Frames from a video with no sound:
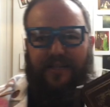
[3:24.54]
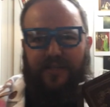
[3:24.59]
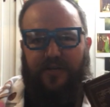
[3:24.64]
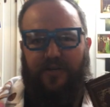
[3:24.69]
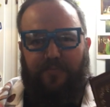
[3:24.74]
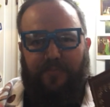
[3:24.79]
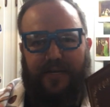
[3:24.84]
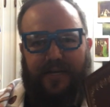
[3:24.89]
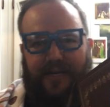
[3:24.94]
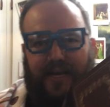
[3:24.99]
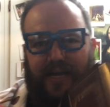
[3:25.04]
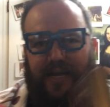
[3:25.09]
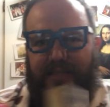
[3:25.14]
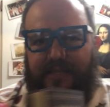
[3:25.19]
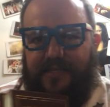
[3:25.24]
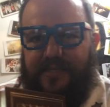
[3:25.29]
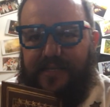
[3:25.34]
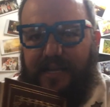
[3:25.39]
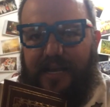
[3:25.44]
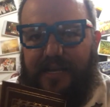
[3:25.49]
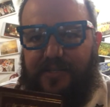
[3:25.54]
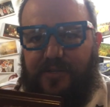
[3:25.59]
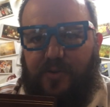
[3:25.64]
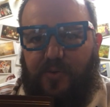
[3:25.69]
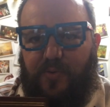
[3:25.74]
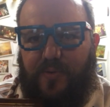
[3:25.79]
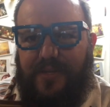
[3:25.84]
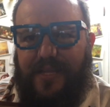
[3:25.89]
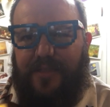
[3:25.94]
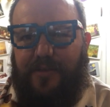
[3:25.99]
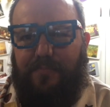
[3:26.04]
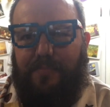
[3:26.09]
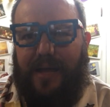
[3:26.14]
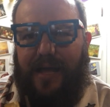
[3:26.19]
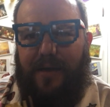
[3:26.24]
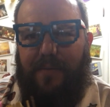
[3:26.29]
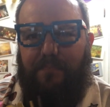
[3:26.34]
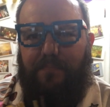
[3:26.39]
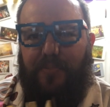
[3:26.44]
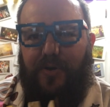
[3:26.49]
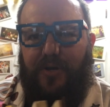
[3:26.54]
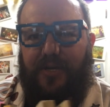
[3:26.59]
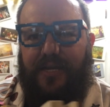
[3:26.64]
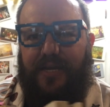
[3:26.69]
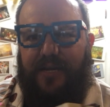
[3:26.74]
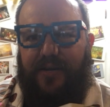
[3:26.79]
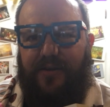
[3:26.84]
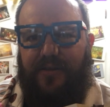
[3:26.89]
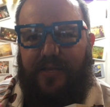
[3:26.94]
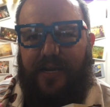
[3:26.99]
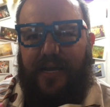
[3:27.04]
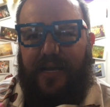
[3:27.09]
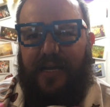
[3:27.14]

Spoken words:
little bit, and I got this nice, cool, leather-bound book here that I